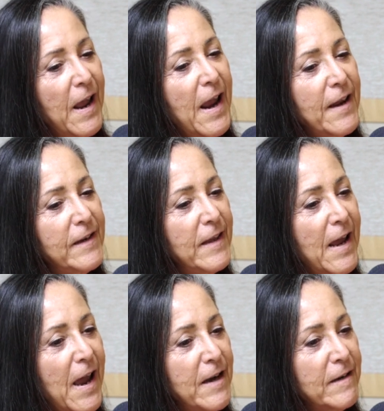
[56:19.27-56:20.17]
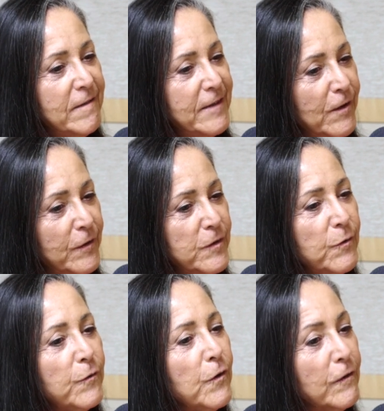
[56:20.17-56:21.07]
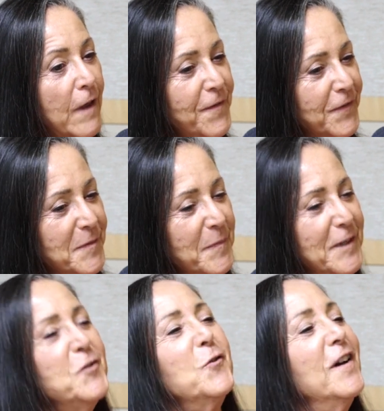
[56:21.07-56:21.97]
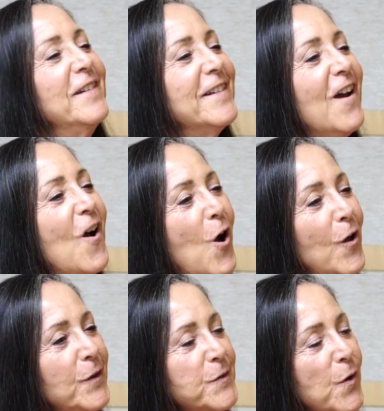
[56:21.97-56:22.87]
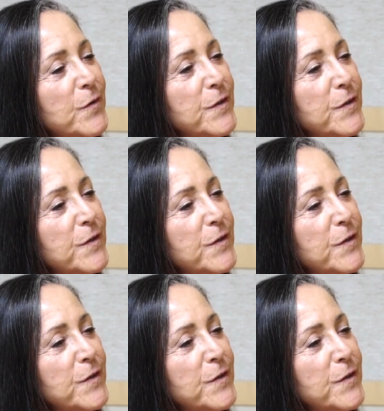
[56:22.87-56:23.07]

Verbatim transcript: and that tells you your life is being shortened also.